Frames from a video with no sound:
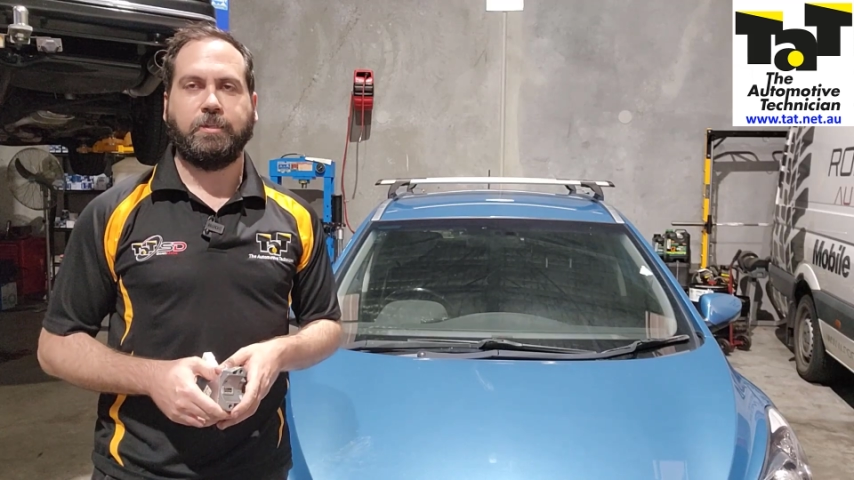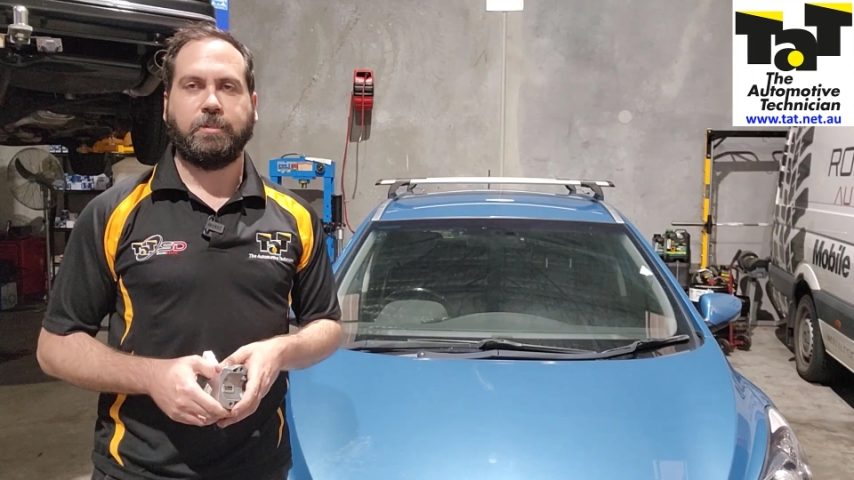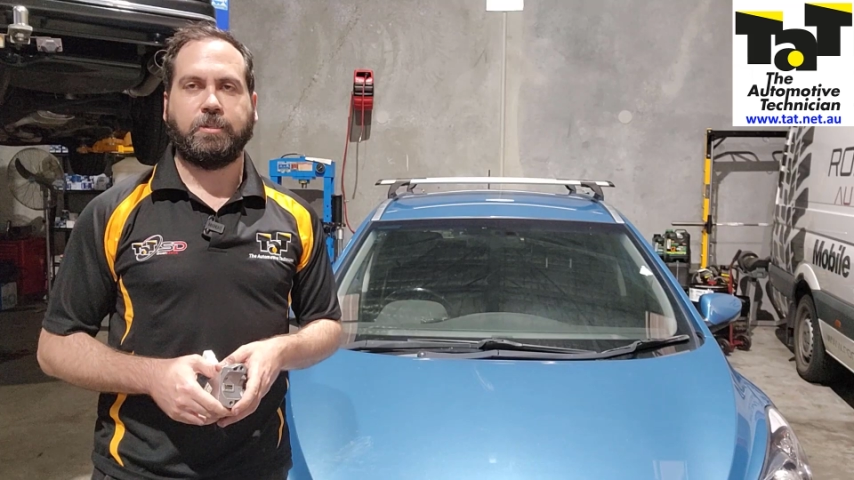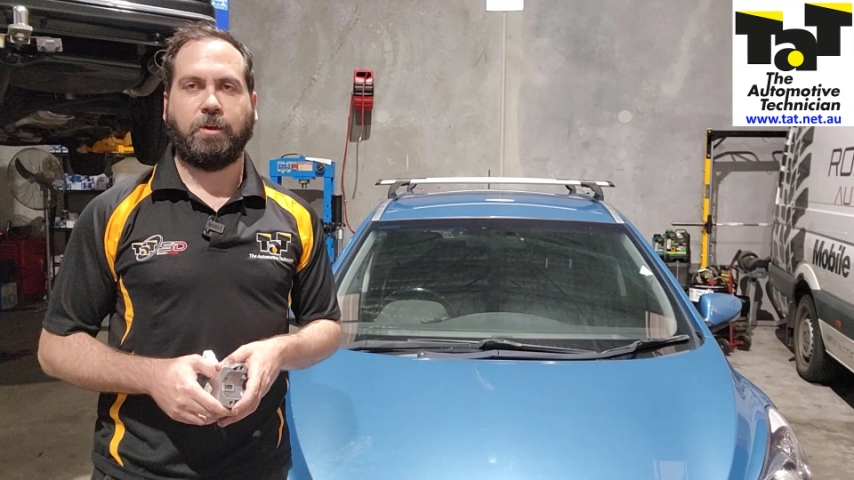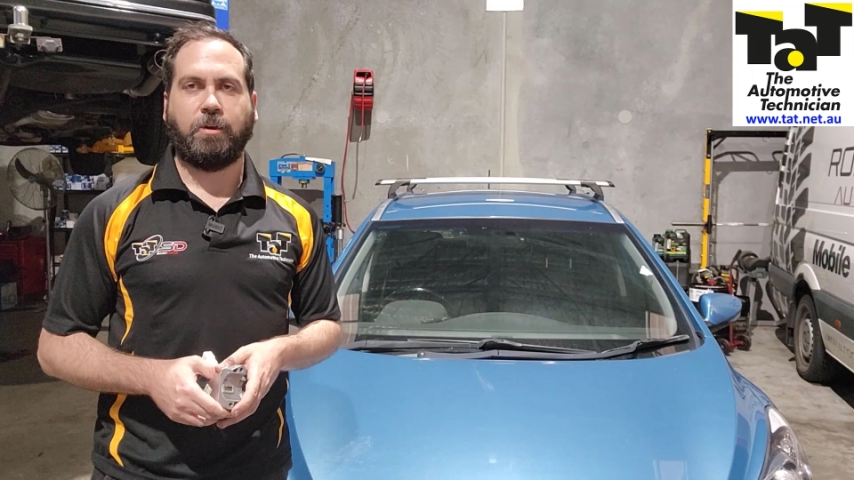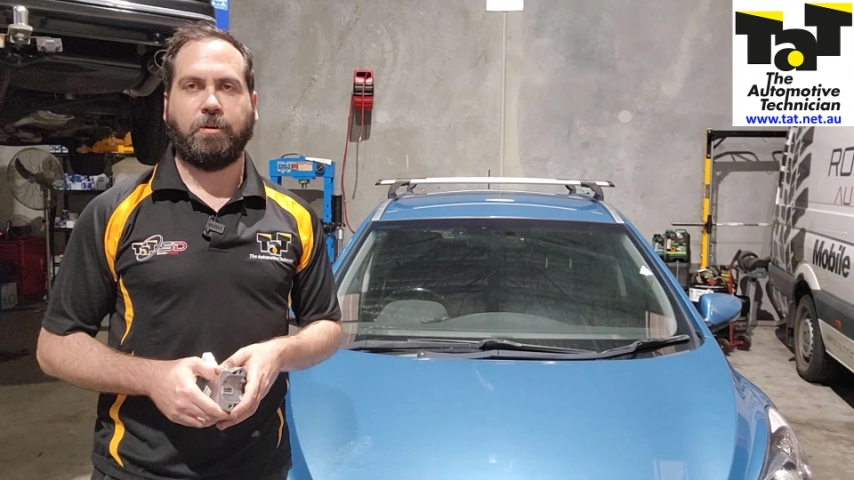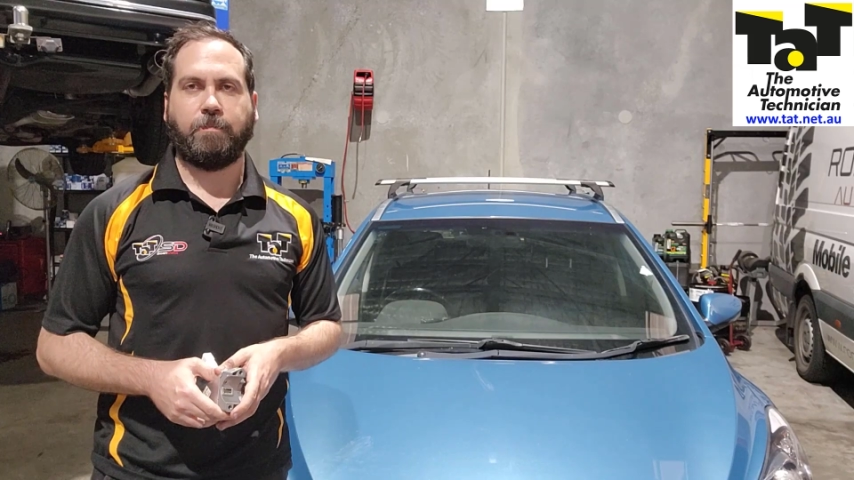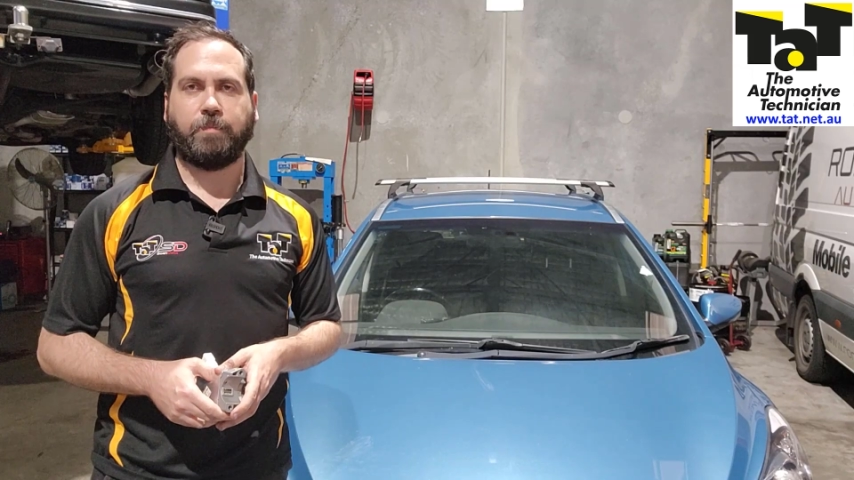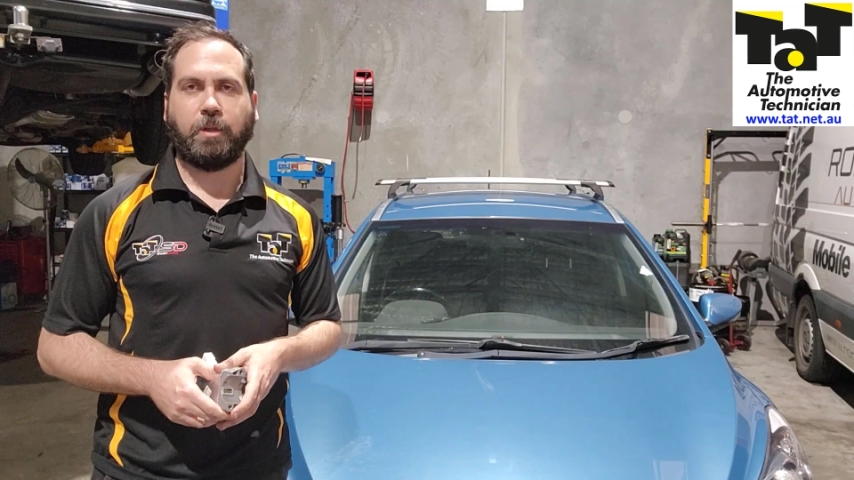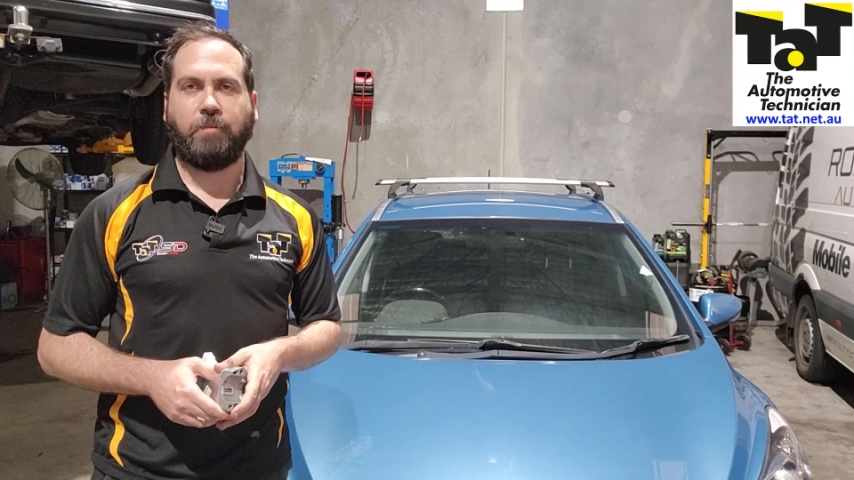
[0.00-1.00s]
So
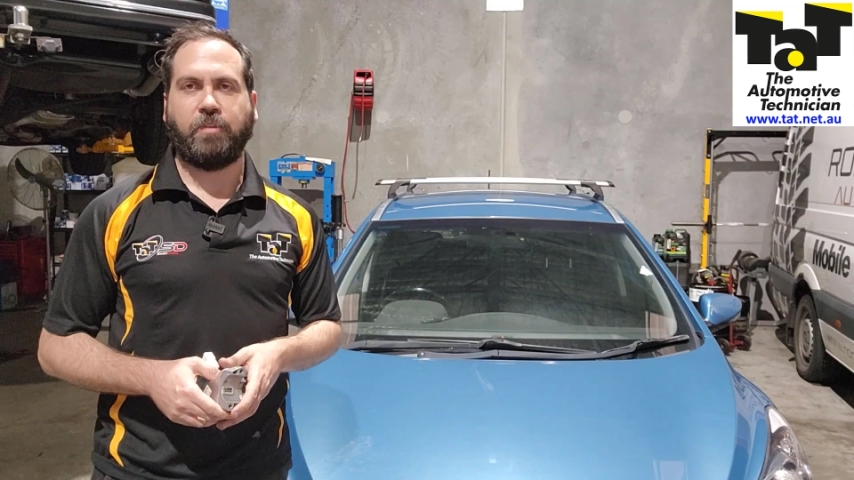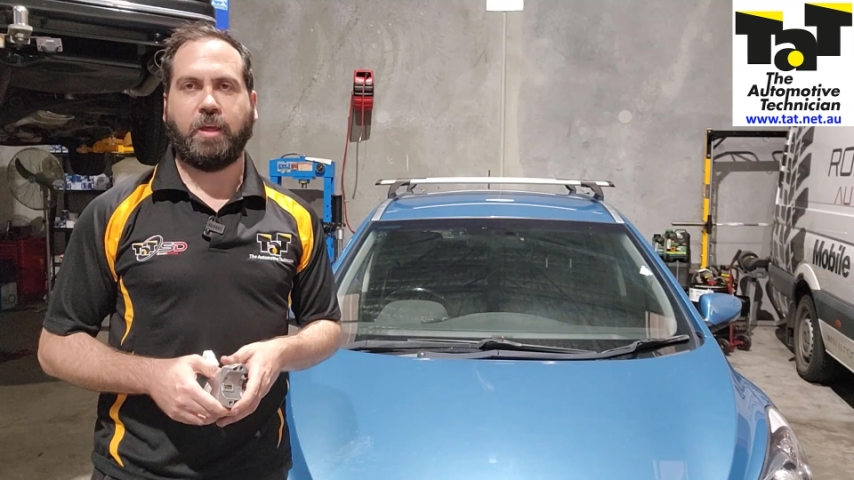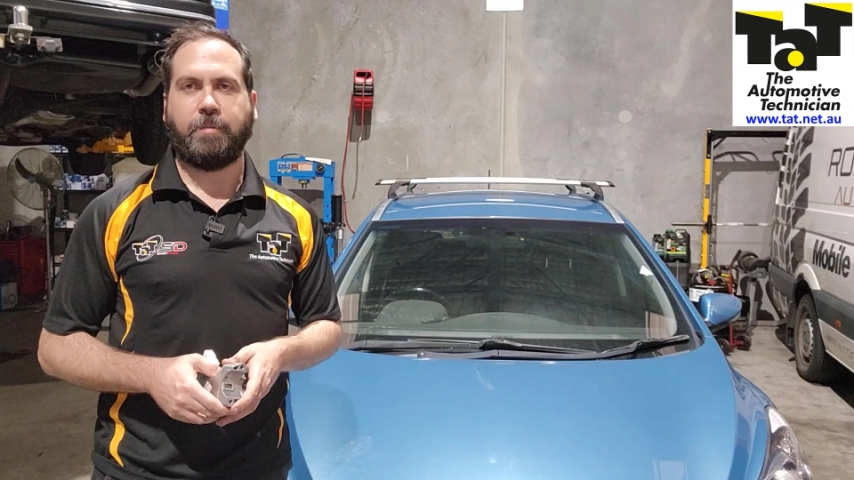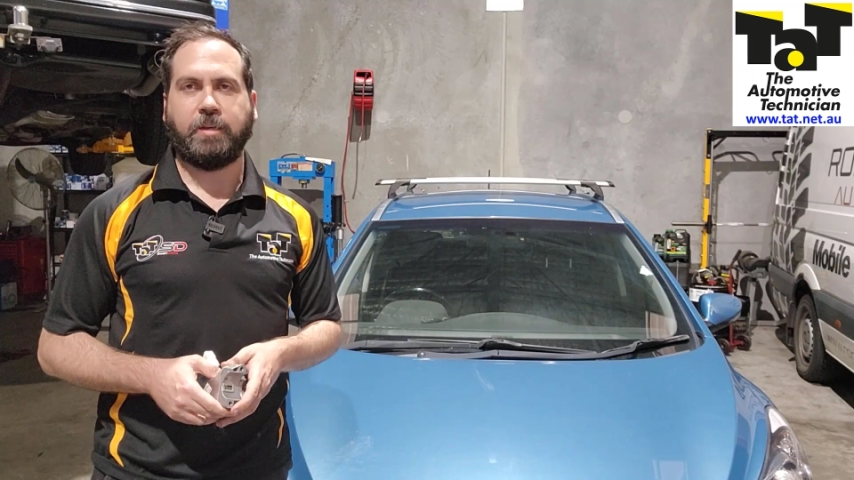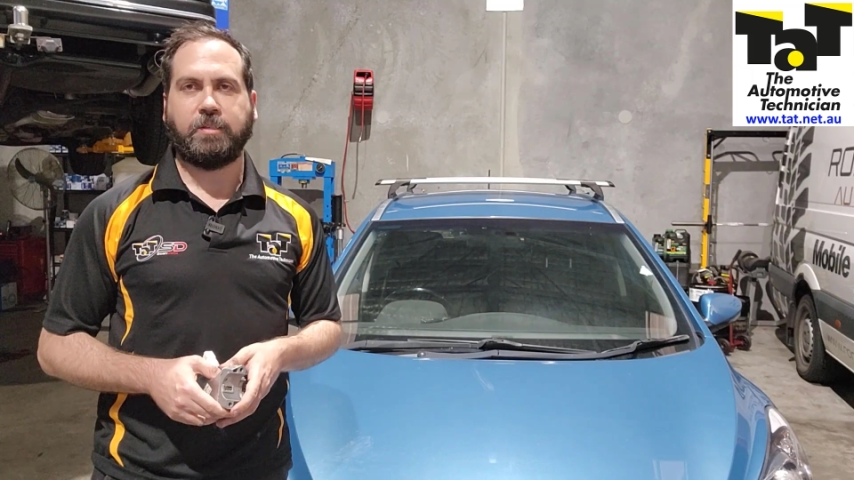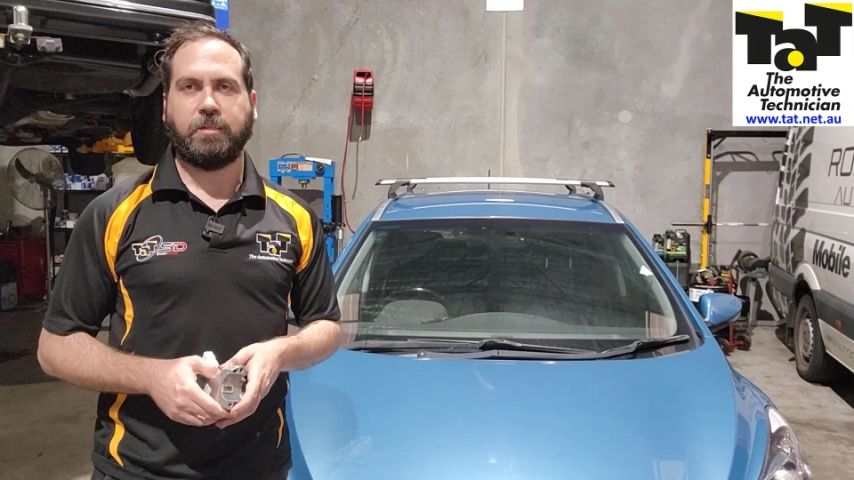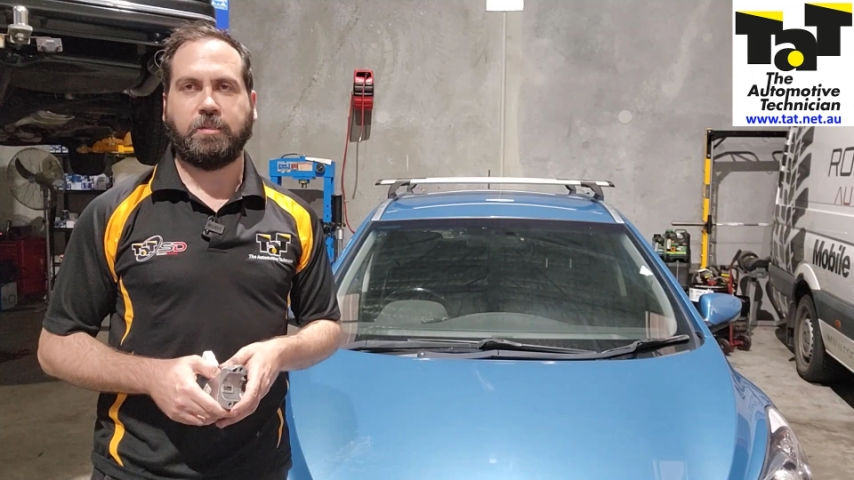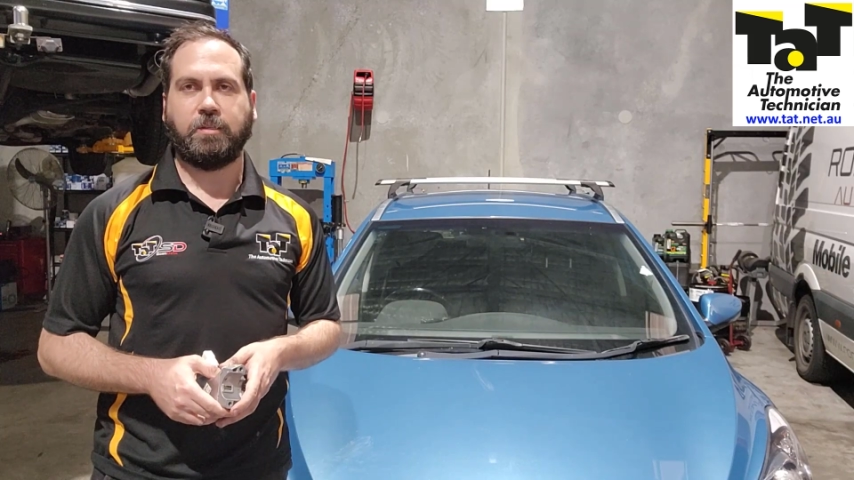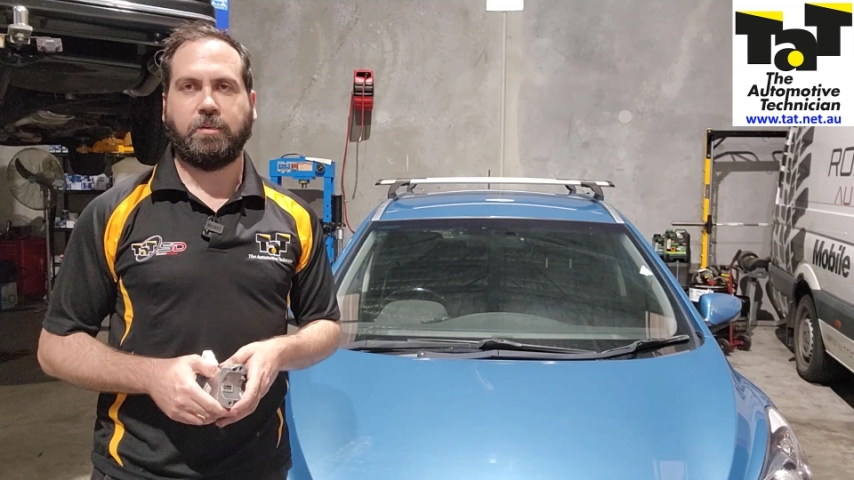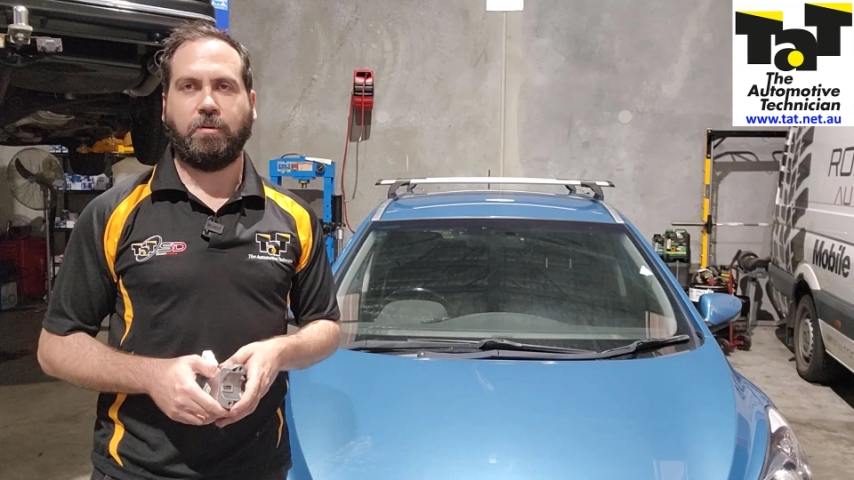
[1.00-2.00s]
hopefully that makes
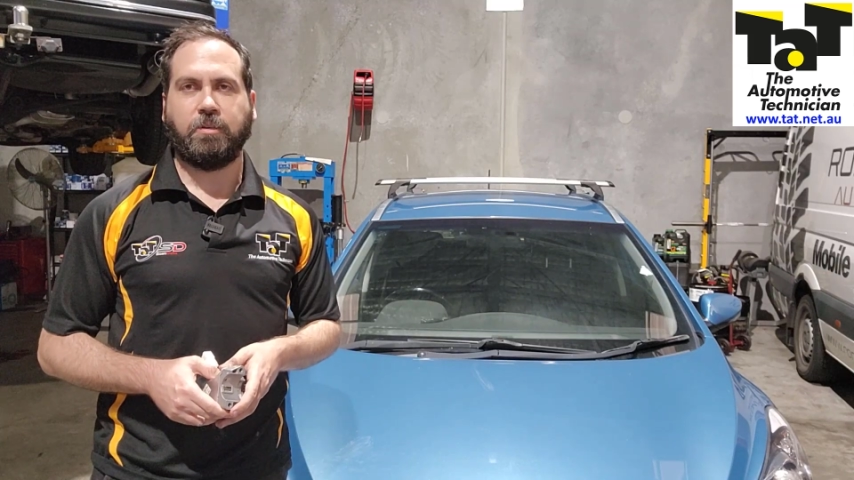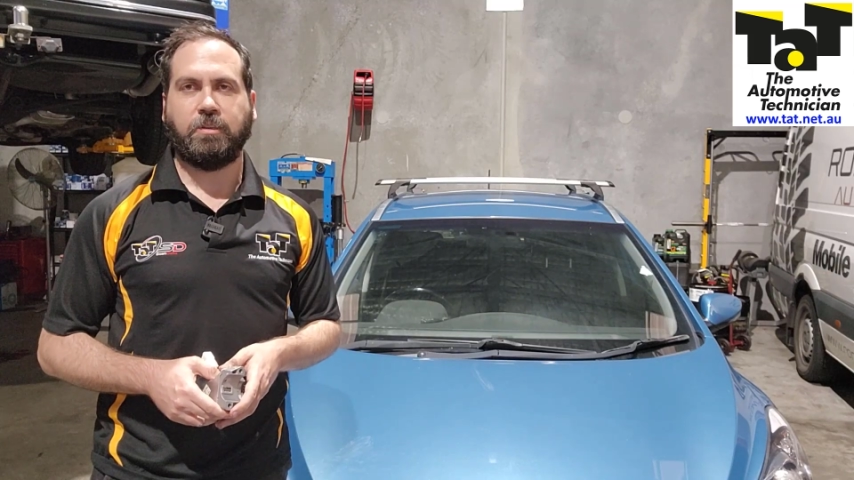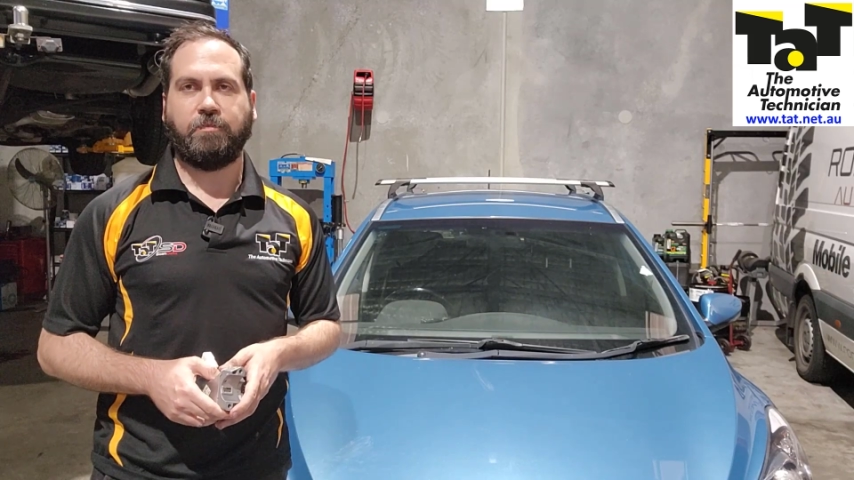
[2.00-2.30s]
sense to you guys.